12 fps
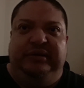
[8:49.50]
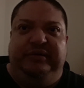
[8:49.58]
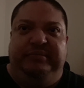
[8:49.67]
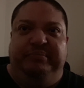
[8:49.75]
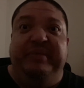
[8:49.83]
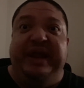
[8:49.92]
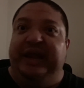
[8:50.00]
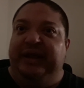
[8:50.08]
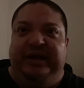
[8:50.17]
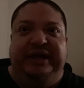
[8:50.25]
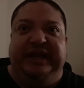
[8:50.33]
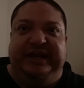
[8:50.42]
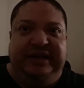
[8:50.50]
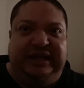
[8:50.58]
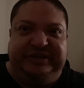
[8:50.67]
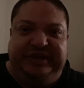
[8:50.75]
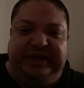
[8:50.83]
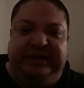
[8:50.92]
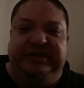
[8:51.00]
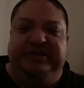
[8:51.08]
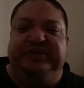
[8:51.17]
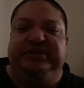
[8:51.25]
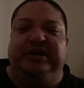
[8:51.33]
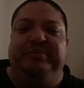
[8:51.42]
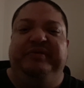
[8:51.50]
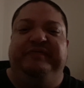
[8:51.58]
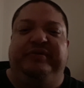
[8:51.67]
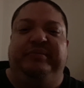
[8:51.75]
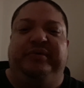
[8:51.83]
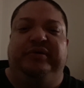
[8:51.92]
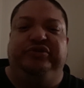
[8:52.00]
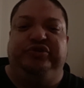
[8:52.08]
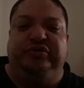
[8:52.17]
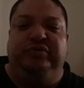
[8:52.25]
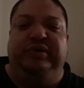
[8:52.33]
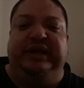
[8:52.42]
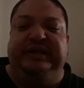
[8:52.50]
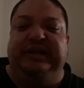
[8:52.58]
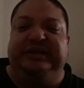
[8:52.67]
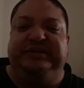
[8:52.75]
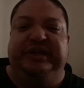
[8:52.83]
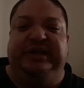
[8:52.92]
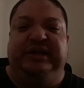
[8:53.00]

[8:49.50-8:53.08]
Me, an agnostic. This is coming from a true agnostic.